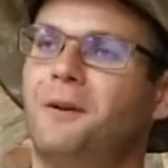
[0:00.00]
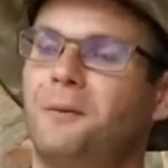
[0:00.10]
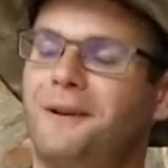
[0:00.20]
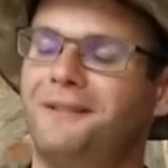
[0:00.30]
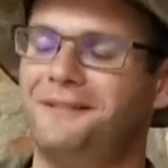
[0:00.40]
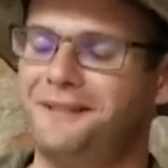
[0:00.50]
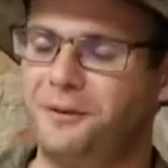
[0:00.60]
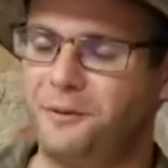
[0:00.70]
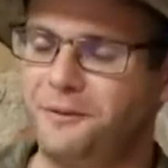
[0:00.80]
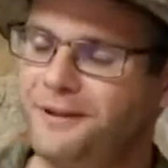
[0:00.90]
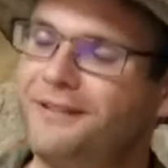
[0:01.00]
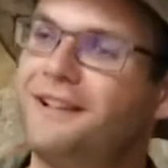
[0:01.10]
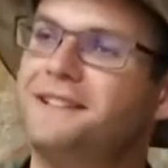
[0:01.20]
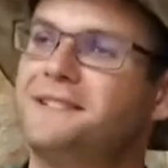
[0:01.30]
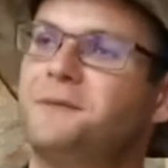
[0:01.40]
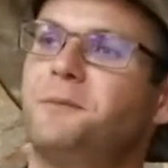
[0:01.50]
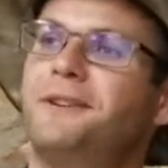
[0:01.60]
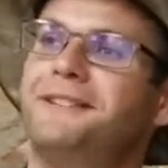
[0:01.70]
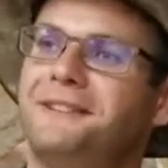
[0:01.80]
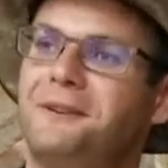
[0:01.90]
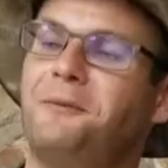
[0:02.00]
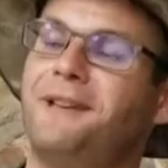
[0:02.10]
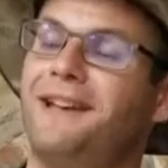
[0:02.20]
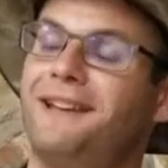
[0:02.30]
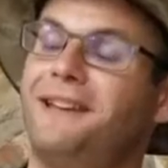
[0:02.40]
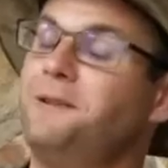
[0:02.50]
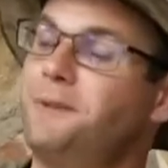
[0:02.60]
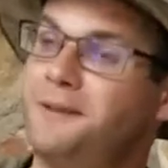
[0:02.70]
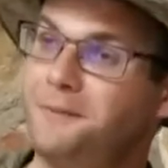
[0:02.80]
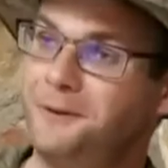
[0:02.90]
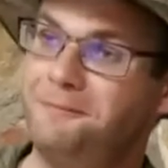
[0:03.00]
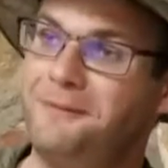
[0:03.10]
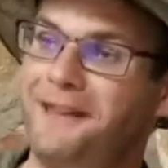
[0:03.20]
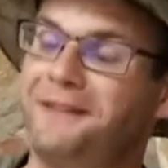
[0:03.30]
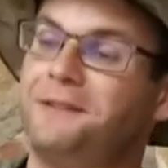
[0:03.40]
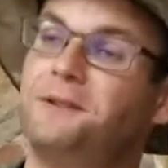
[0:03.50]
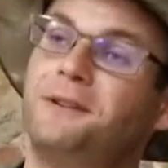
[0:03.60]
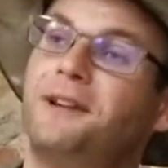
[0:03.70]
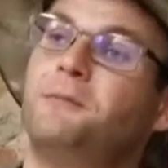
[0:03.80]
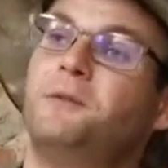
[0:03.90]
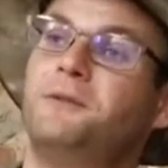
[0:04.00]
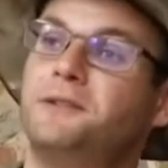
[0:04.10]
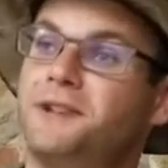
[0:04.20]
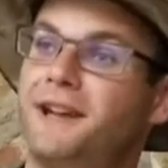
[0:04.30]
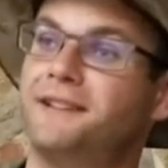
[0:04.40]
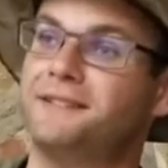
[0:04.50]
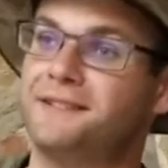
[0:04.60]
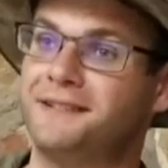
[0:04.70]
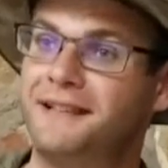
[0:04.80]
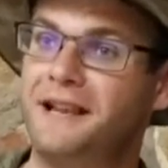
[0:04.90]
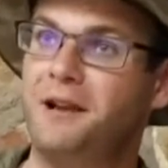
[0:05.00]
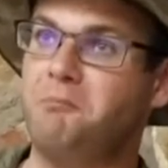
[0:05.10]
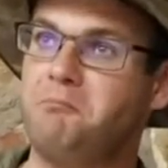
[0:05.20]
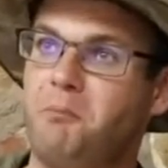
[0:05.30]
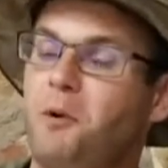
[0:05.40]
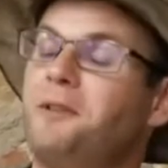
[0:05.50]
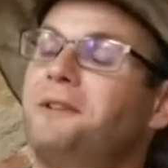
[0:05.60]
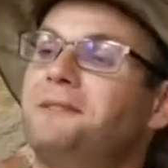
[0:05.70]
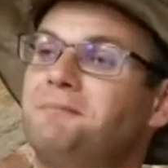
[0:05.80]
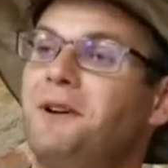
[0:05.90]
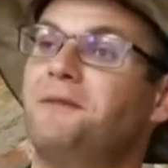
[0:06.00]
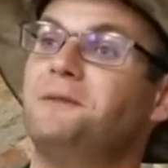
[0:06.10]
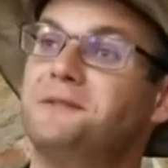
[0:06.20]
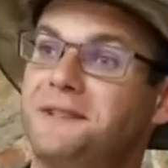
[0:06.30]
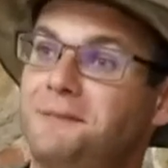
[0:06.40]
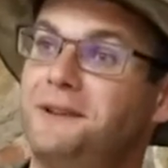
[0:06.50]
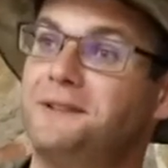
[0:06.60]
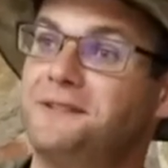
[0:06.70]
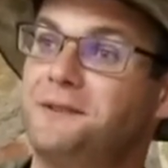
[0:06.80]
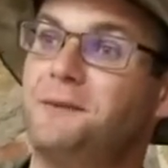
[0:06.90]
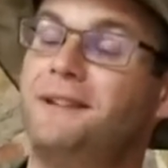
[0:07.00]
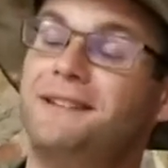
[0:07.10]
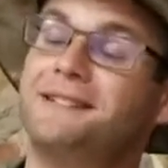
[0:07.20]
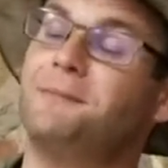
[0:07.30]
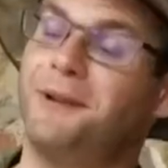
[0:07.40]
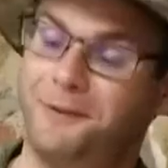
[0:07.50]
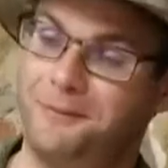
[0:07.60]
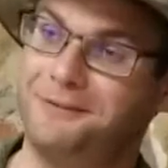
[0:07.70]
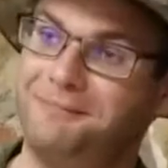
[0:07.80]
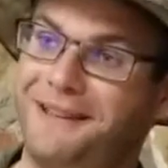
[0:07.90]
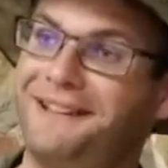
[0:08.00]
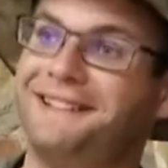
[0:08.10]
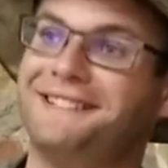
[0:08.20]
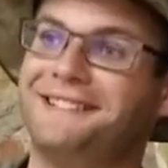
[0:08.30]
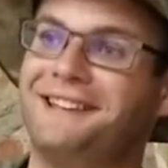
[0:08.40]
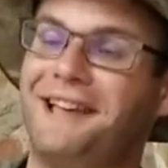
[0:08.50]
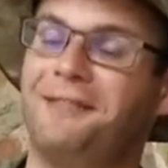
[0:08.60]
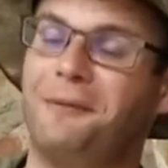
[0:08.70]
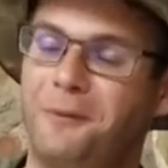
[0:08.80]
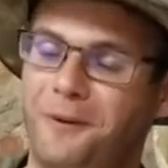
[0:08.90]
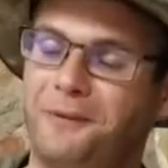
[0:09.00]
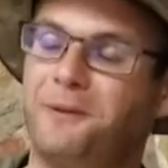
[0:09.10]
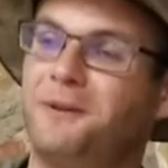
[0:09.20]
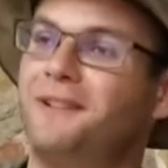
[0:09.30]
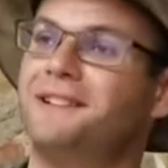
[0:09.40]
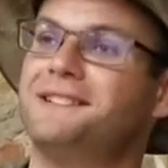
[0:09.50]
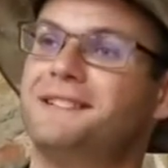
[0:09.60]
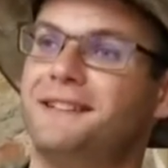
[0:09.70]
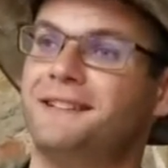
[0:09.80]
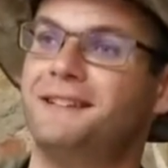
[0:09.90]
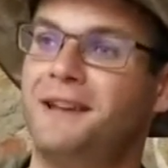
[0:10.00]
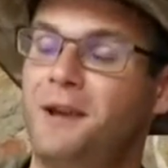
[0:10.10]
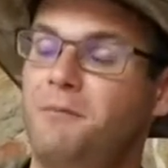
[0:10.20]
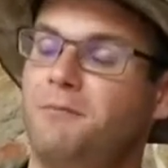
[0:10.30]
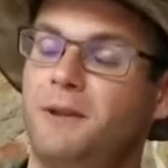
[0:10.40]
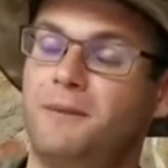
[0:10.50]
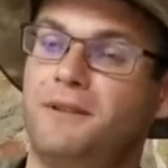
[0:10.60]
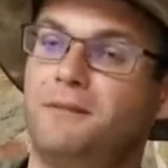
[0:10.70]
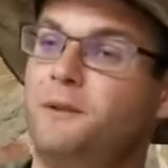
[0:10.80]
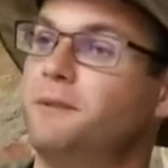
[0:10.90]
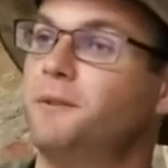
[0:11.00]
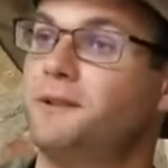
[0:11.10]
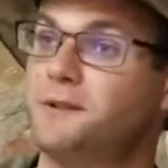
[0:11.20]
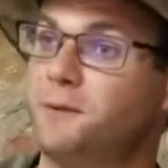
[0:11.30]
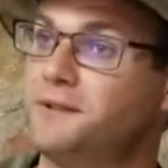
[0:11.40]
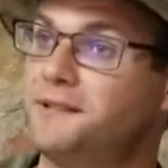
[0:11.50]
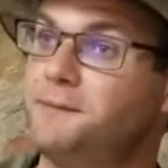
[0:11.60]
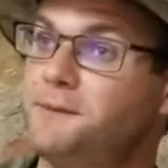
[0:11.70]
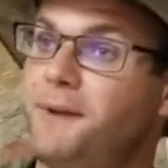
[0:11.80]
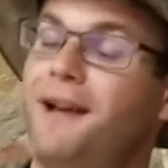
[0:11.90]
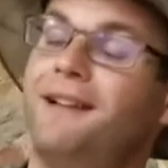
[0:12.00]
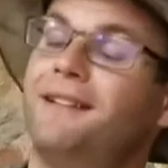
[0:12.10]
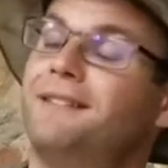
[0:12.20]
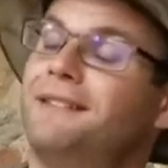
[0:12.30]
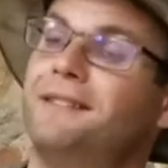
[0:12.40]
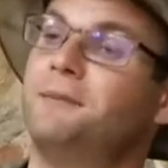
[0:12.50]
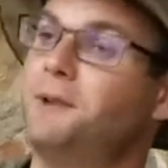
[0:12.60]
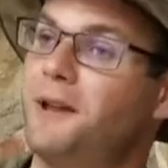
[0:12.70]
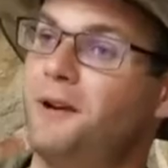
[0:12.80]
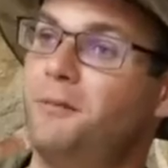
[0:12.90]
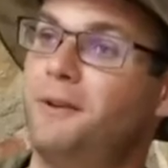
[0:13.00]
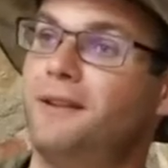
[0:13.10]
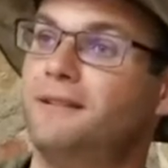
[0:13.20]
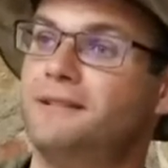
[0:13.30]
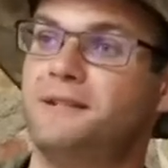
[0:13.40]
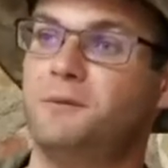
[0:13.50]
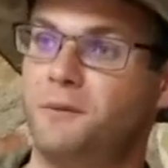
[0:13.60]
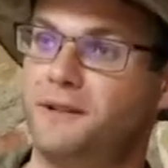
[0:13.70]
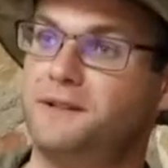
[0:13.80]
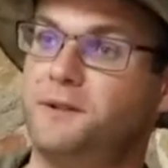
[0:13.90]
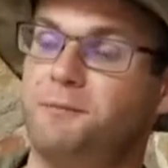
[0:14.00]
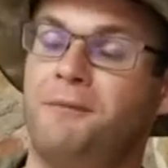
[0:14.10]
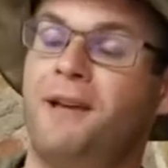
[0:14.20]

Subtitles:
Well, we realized when we had 8 people and could not move the jackets more than a few centimeters that we needed some help. And at that point we realized that maybe we could bring the sports teams back and get them to help and see what we could do.